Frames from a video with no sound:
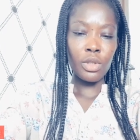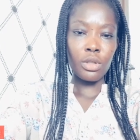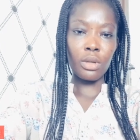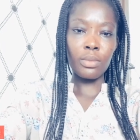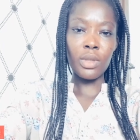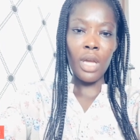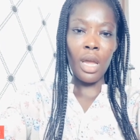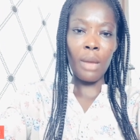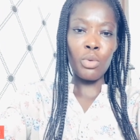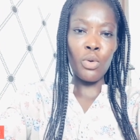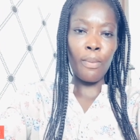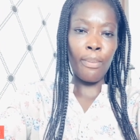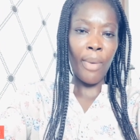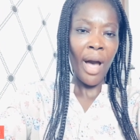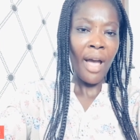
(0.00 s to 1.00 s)
Sometimes you
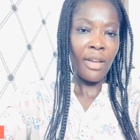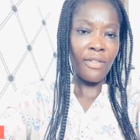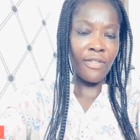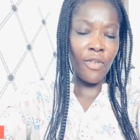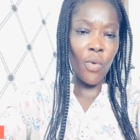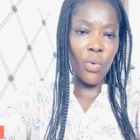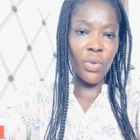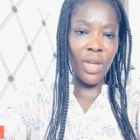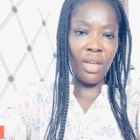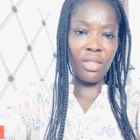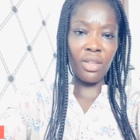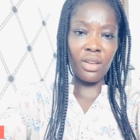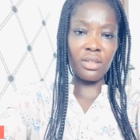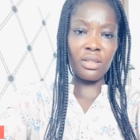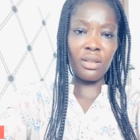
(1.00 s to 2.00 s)
buy food and
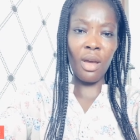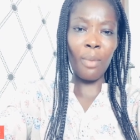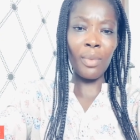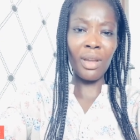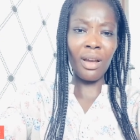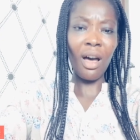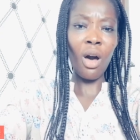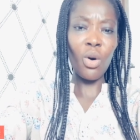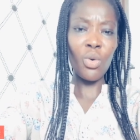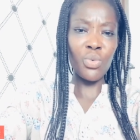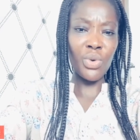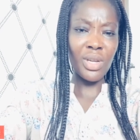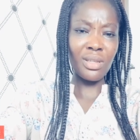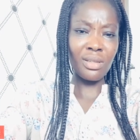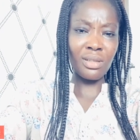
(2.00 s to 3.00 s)
there's chemical
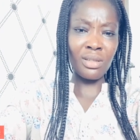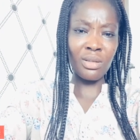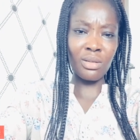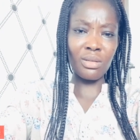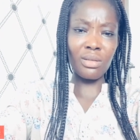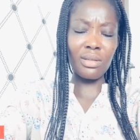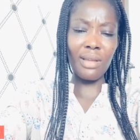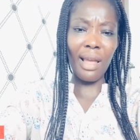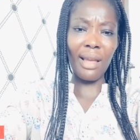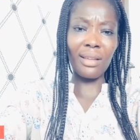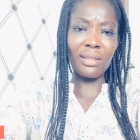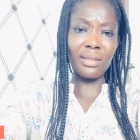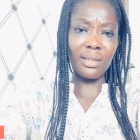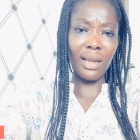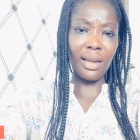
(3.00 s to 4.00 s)
residues
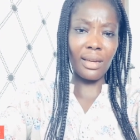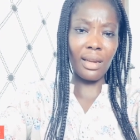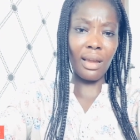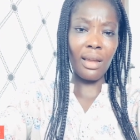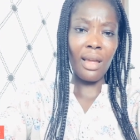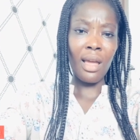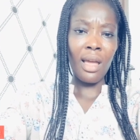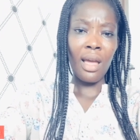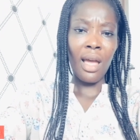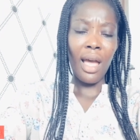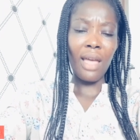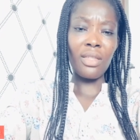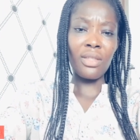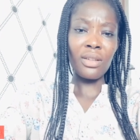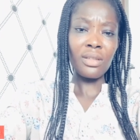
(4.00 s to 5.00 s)
inside.
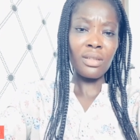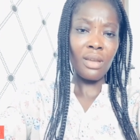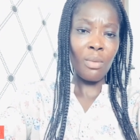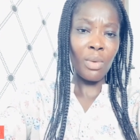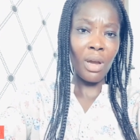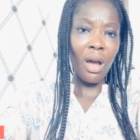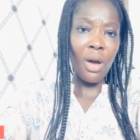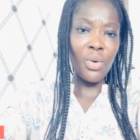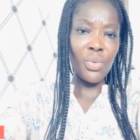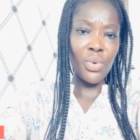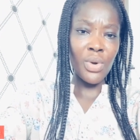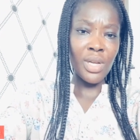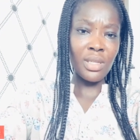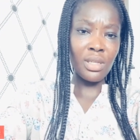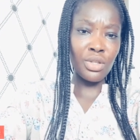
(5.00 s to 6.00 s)
And these chemical
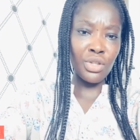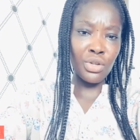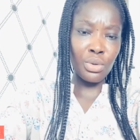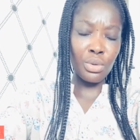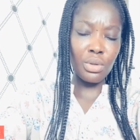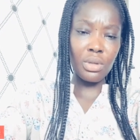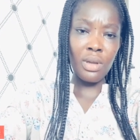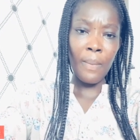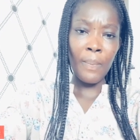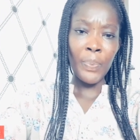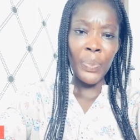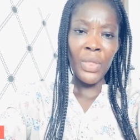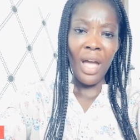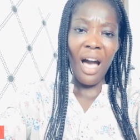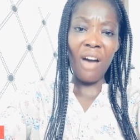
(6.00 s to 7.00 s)
residues
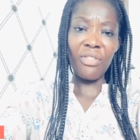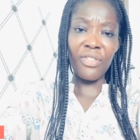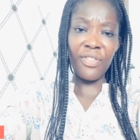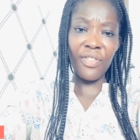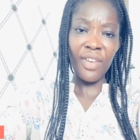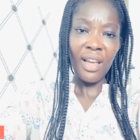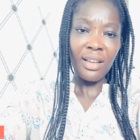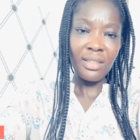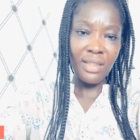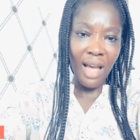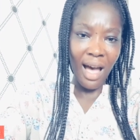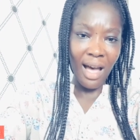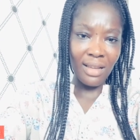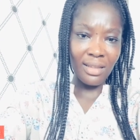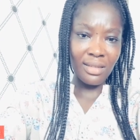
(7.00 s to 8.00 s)
affect
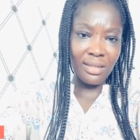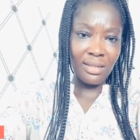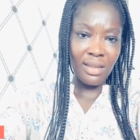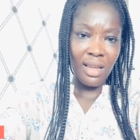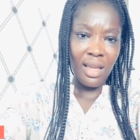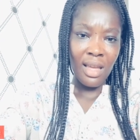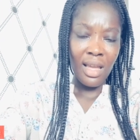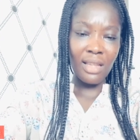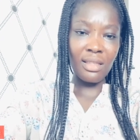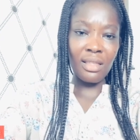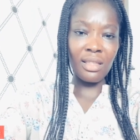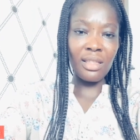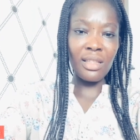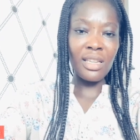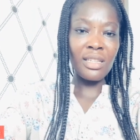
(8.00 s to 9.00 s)
us. It
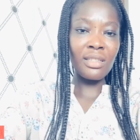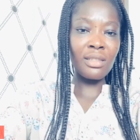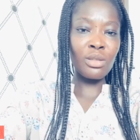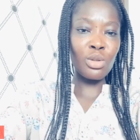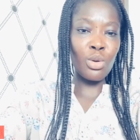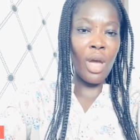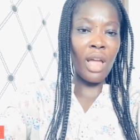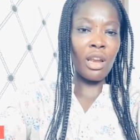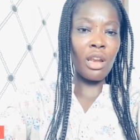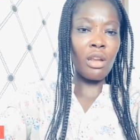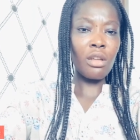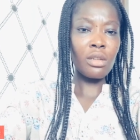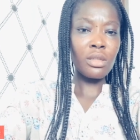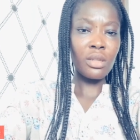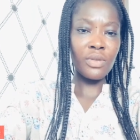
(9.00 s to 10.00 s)
leads to a
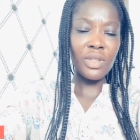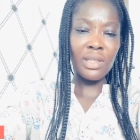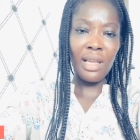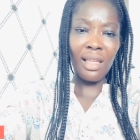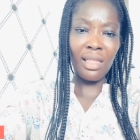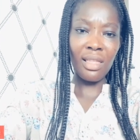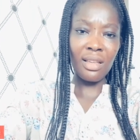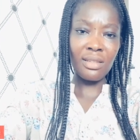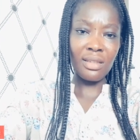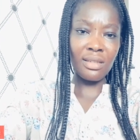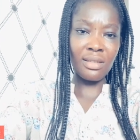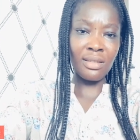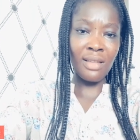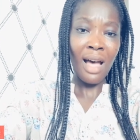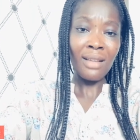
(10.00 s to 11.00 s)
lot of sicknesses
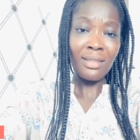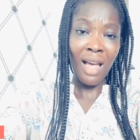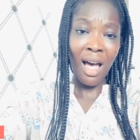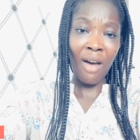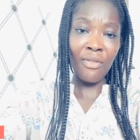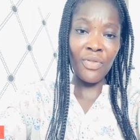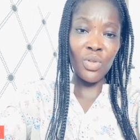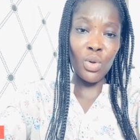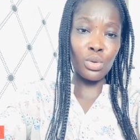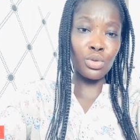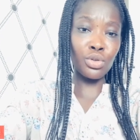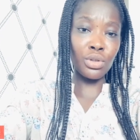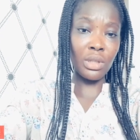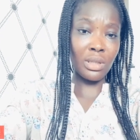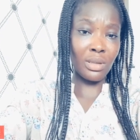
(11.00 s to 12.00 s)
that have no
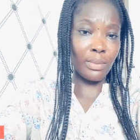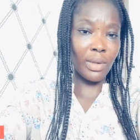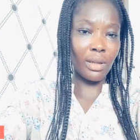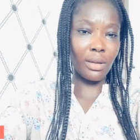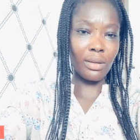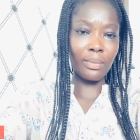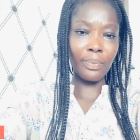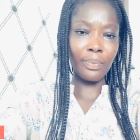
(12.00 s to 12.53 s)
treatment.